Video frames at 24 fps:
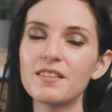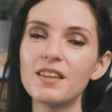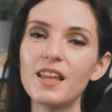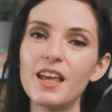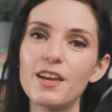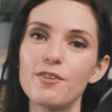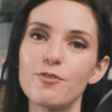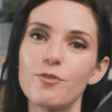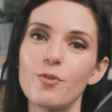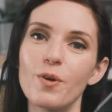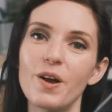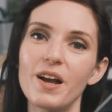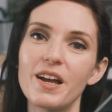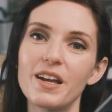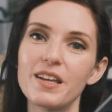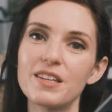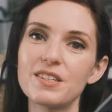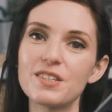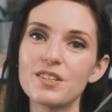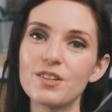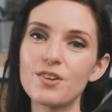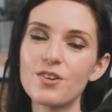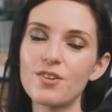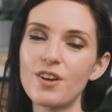
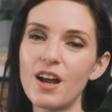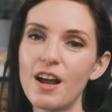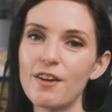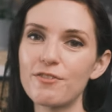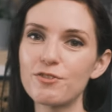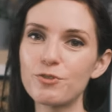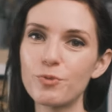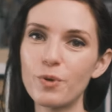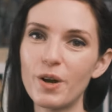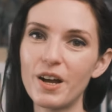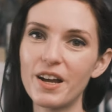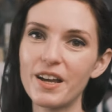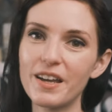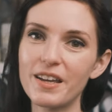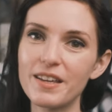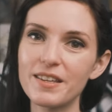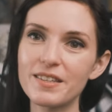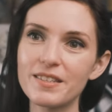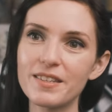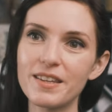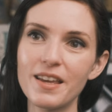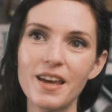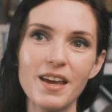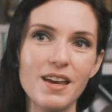life-wise,
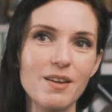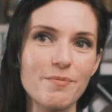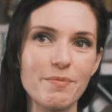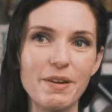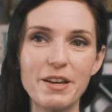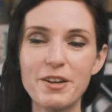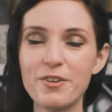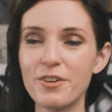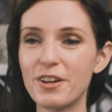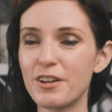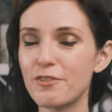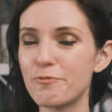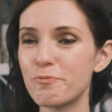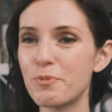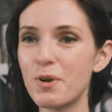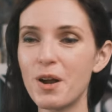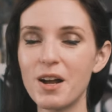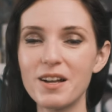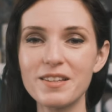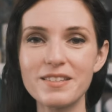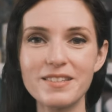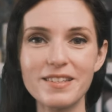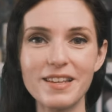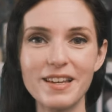craft-wise, my creative
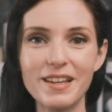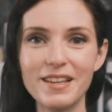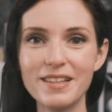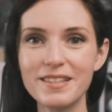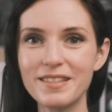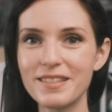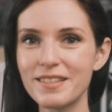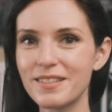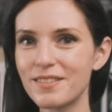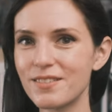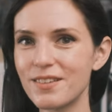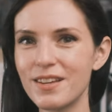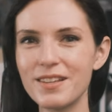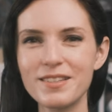process.